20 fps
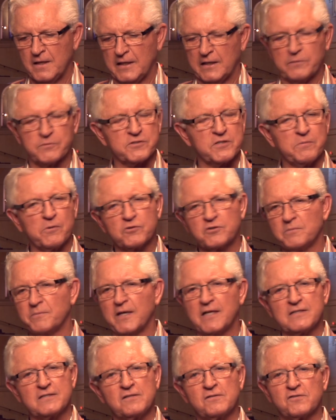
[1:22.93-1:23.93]
And it was the most
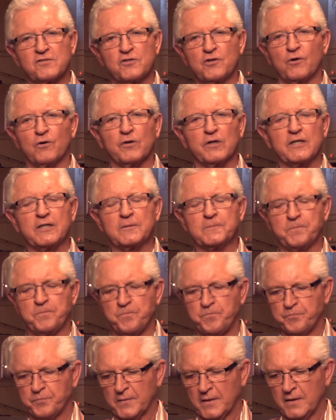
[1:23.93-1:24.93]
amazing story
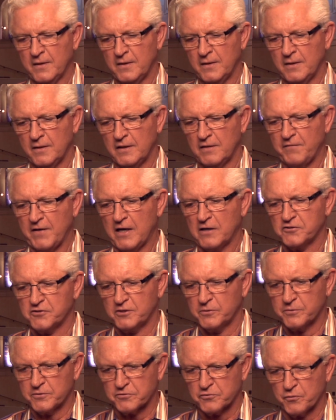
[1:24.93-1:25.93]
of how
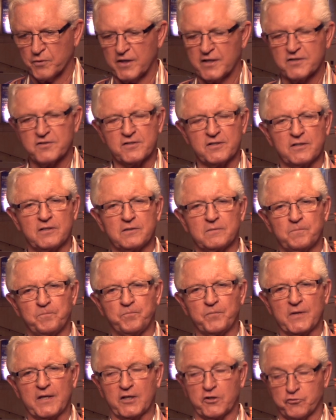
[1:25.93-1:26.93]
she was raised in
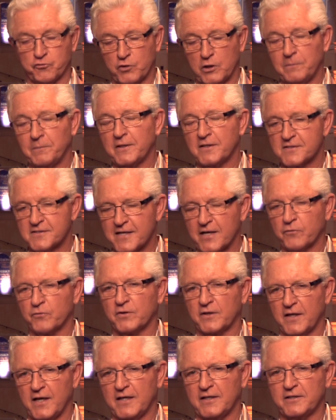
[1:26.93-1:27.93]
extremely
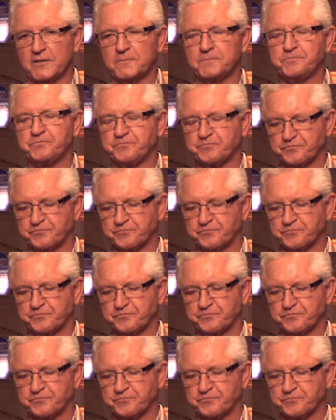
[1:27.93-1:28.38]
segregated,